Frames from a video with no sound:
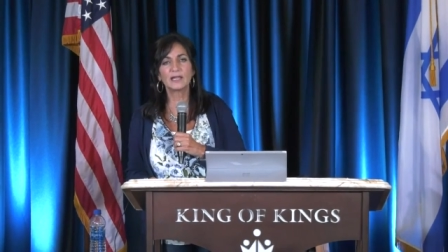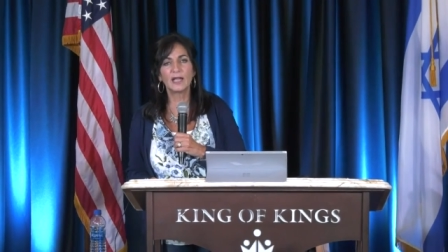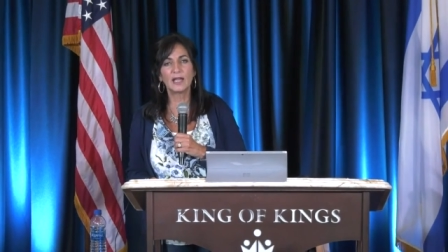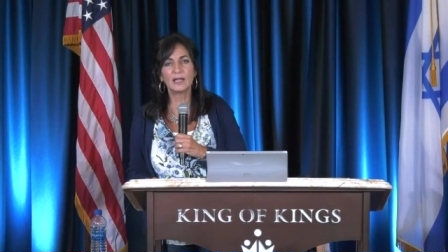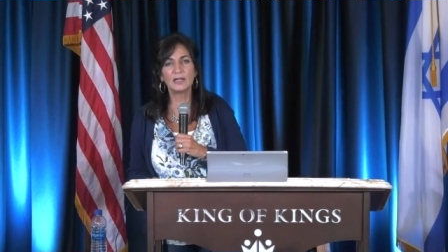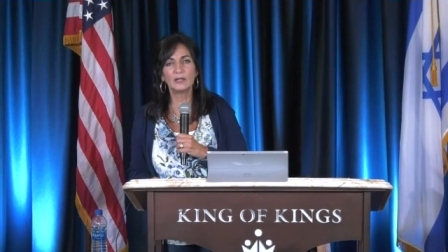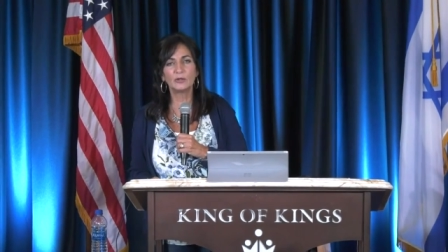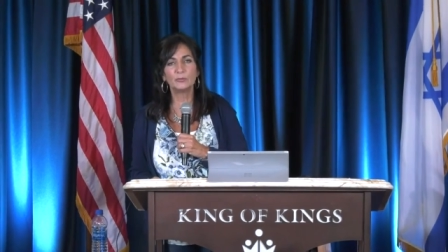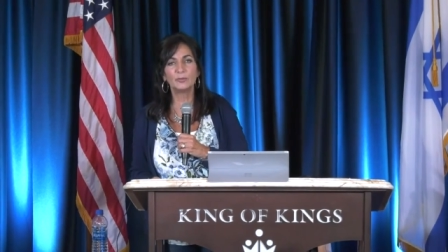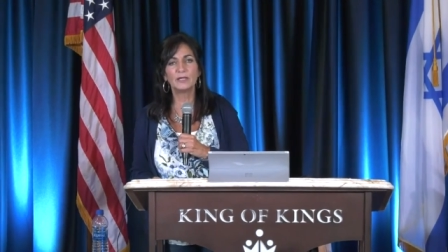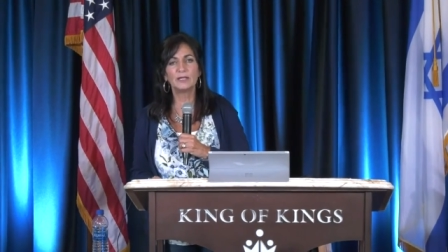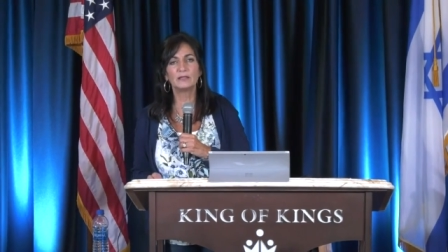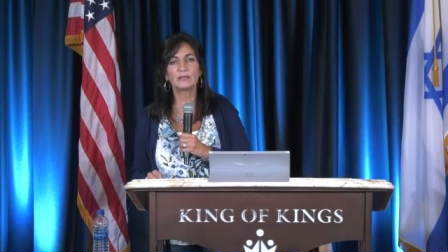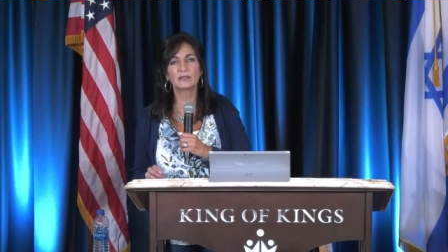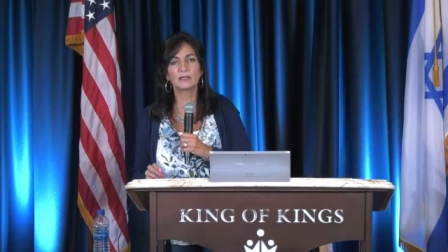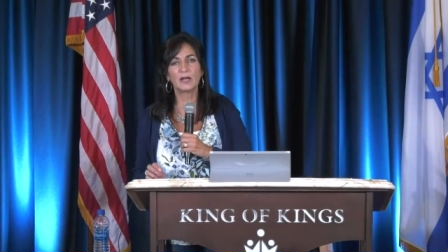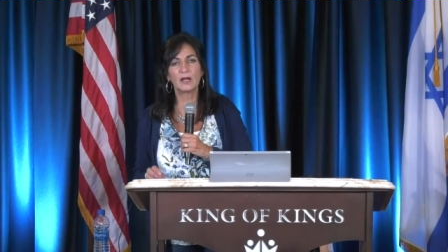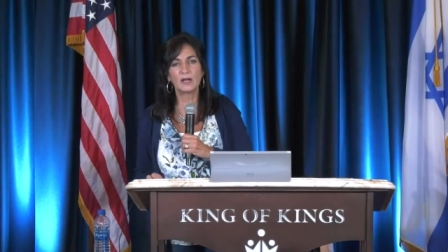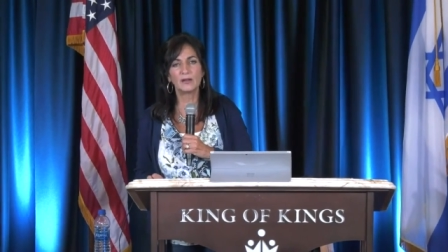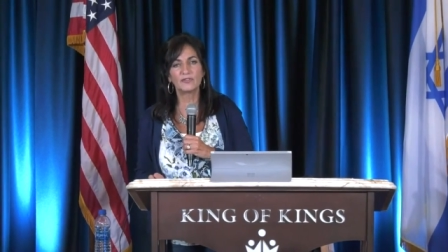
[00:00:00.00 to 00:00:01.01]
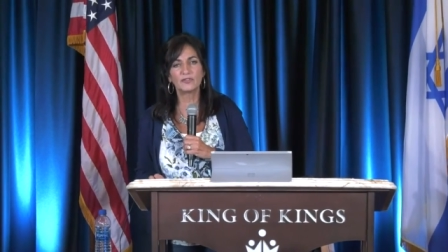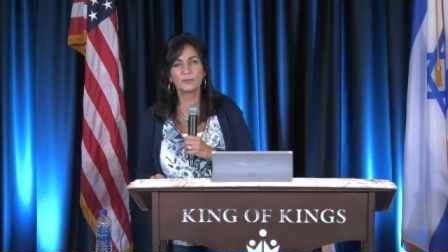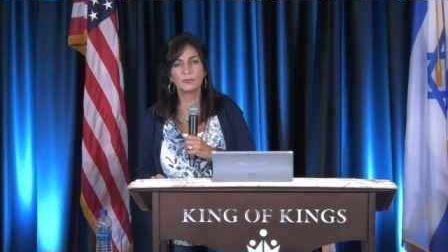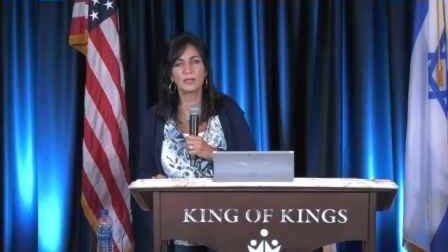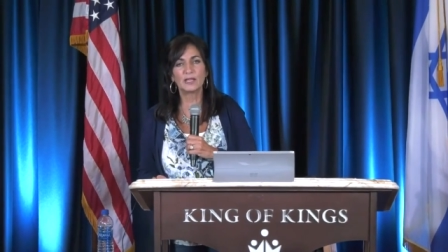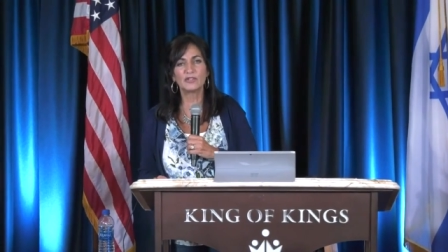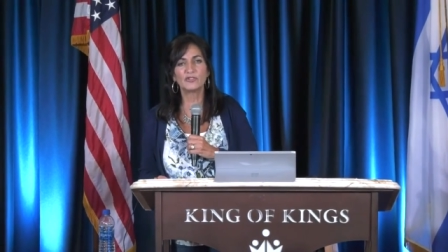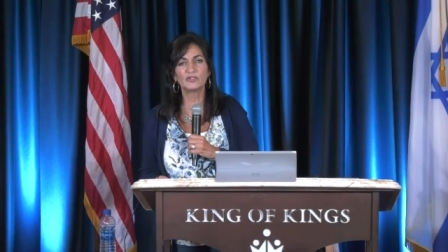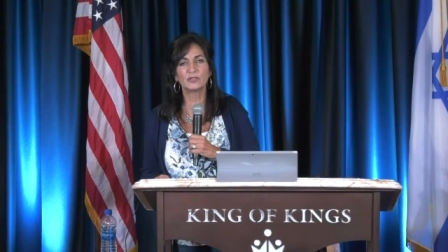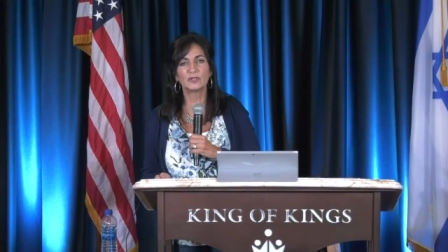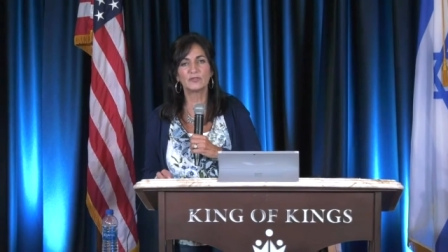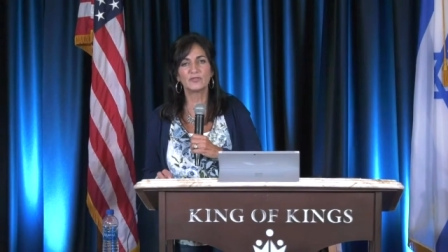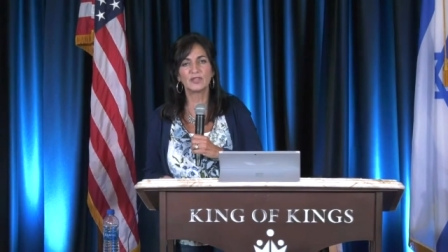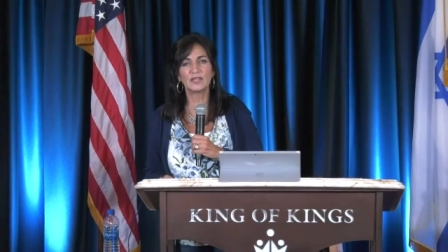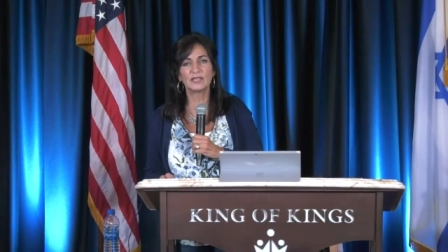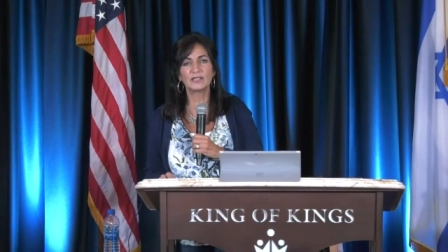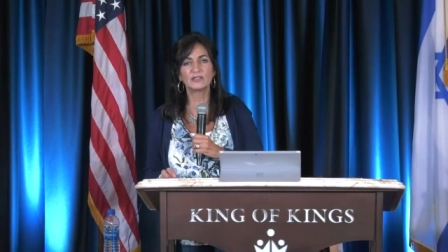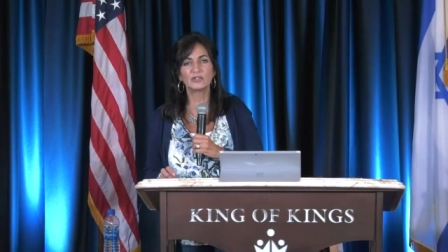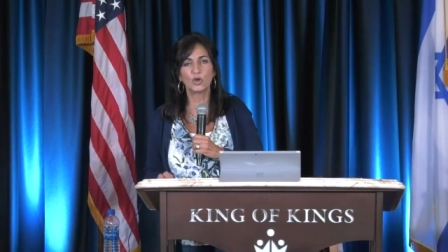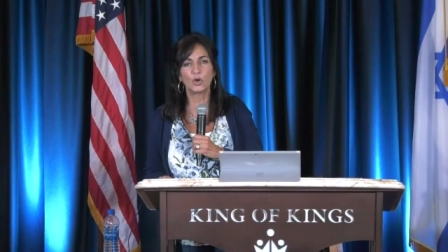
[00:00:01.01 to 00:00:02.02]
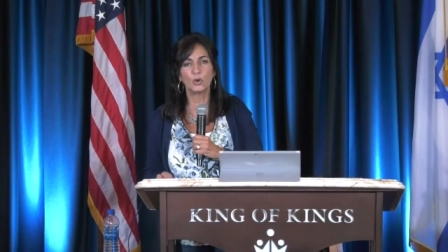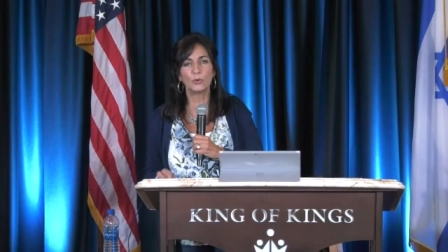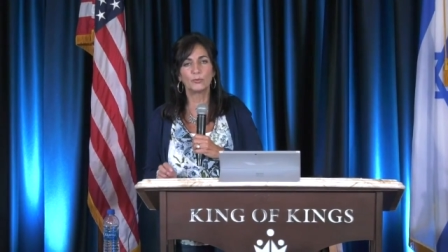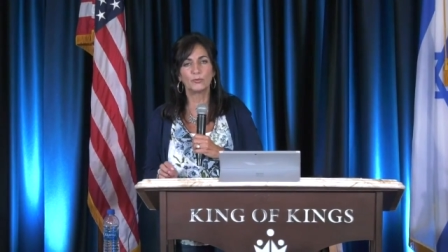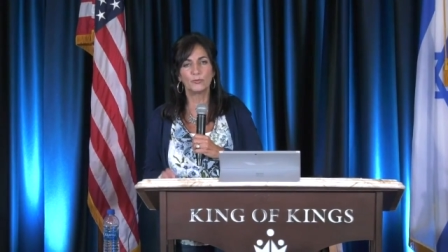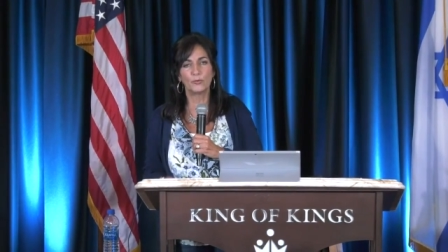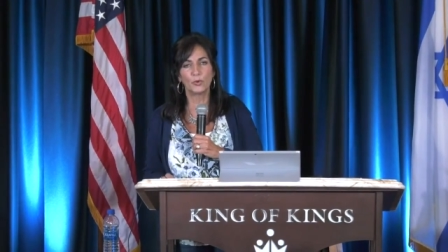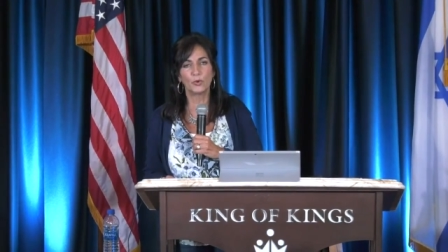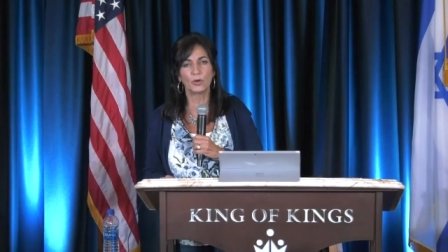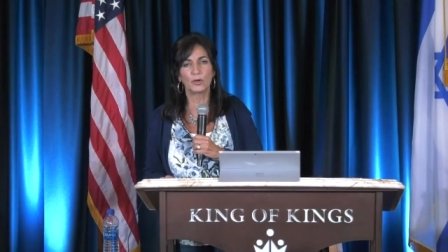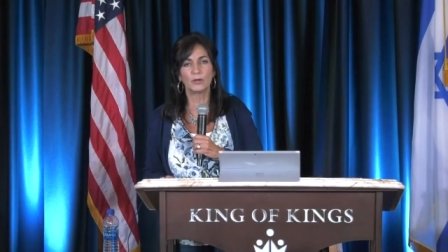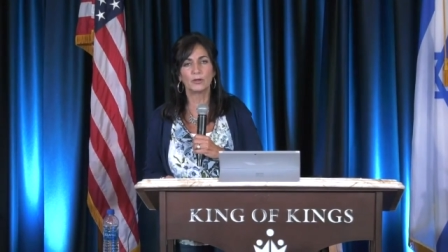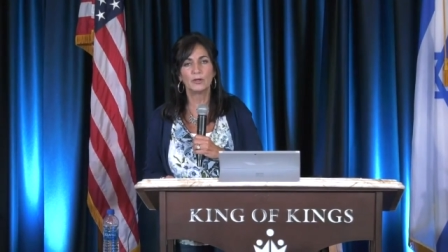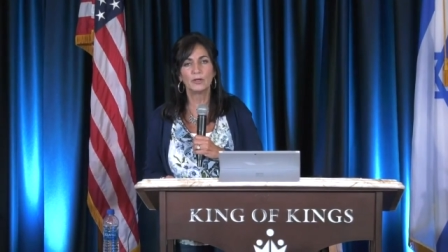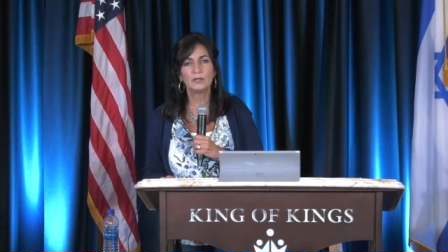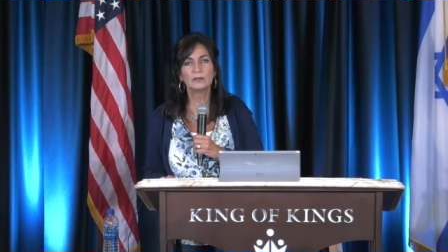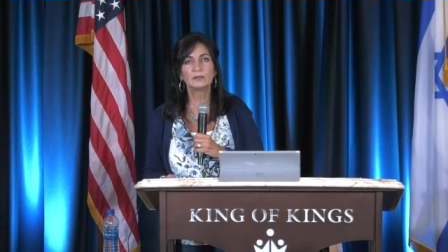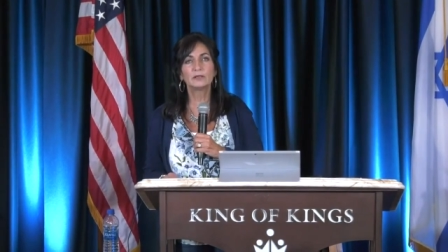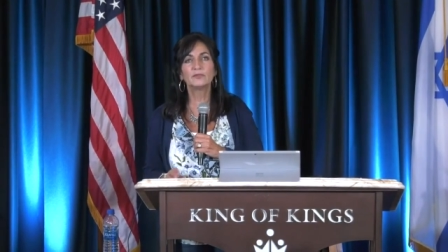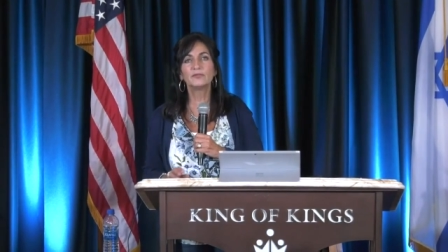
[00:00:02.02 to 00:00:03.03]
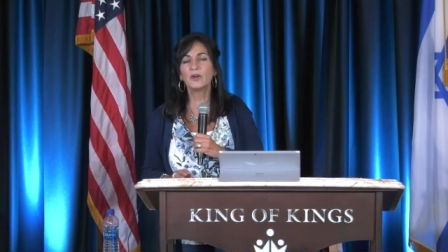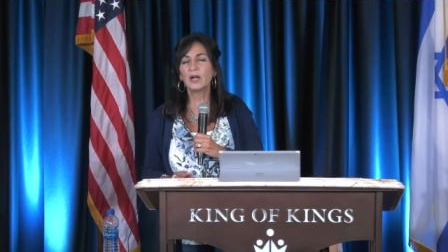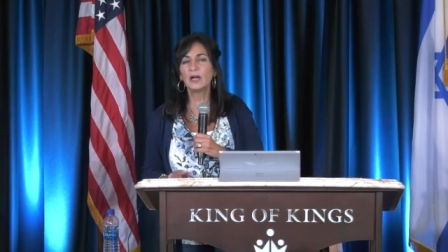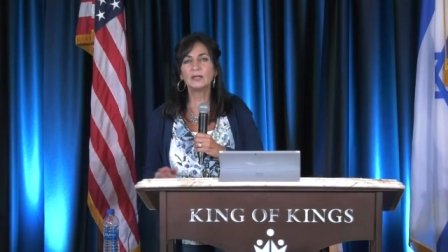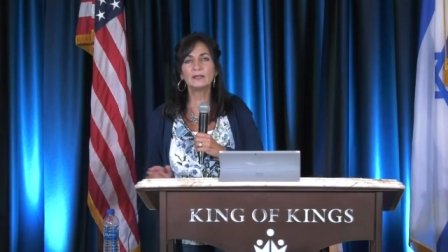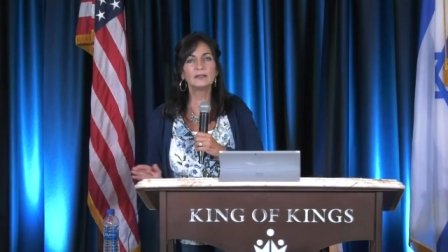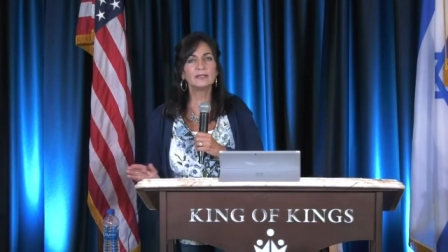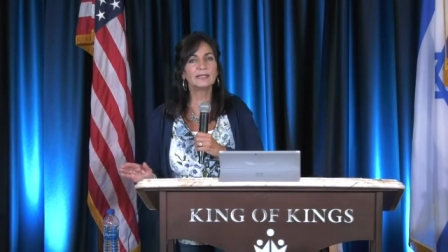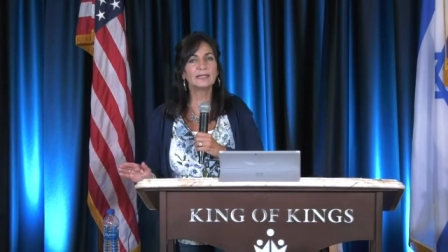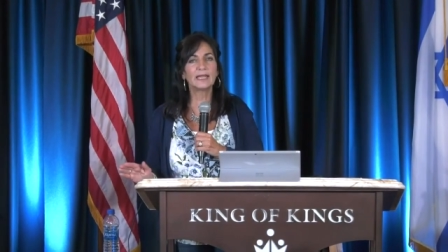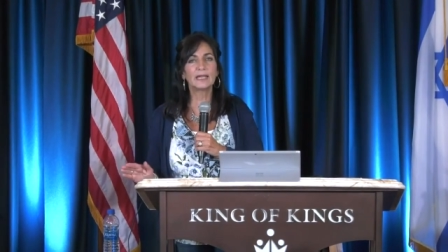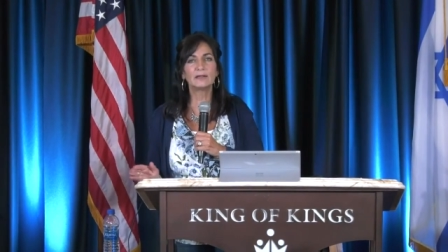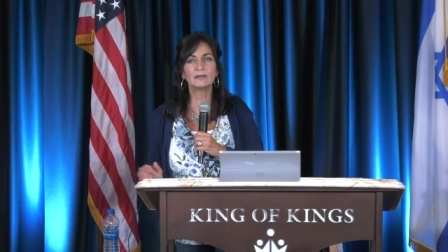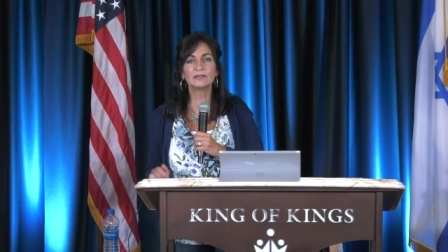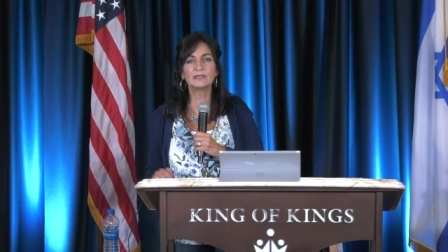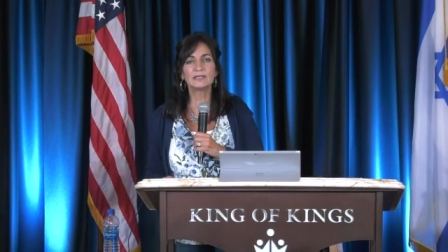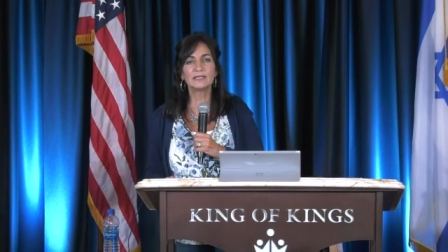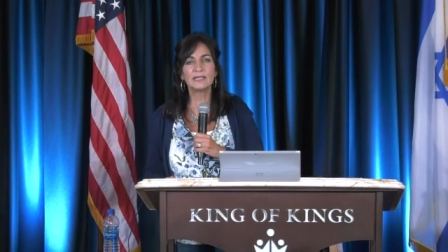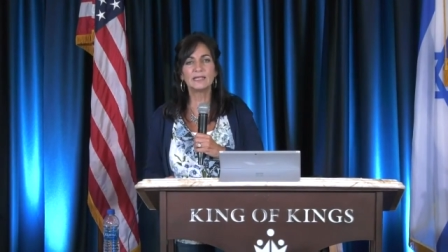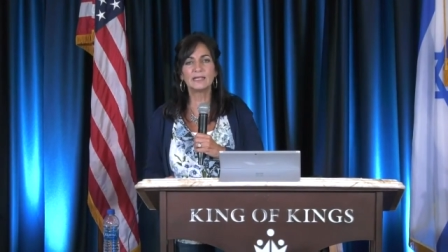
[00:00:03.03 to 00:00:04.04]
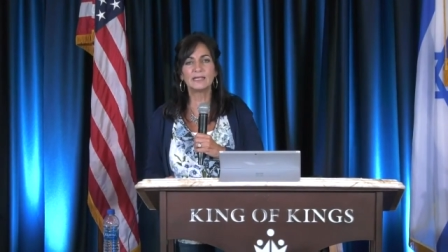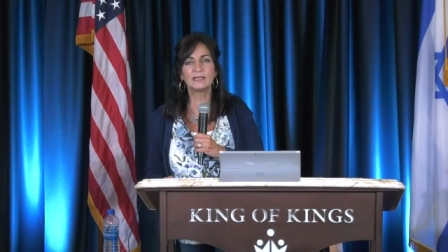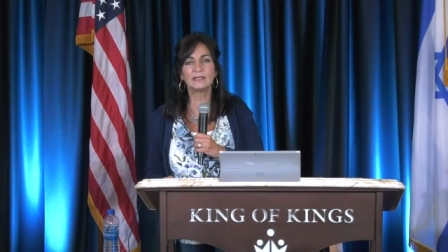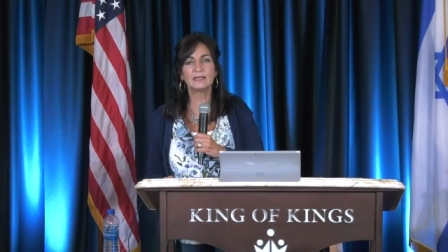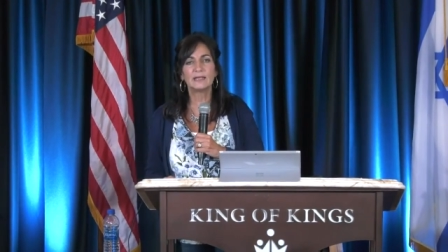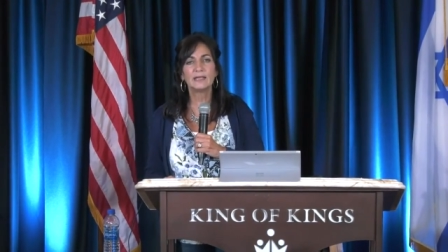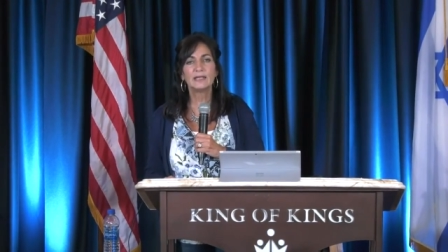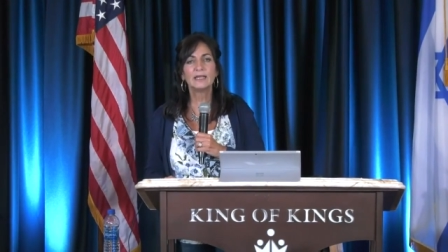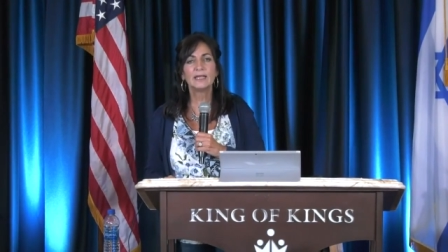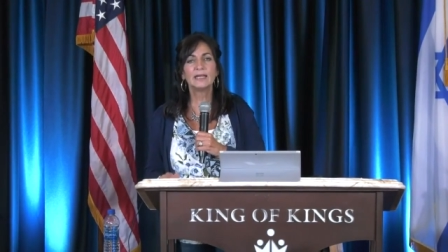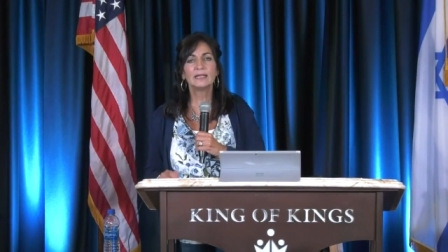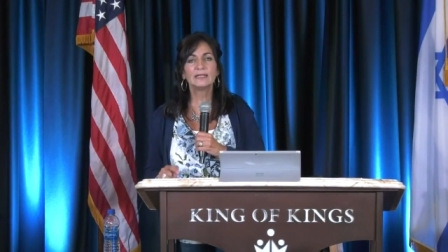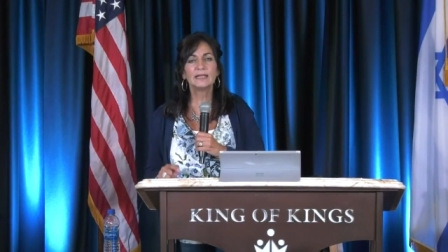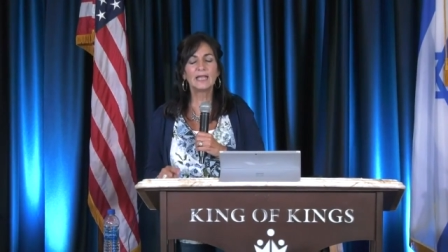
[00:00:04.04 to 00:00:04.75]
the title be the confirmation of things hoped for, divinely guaranteed,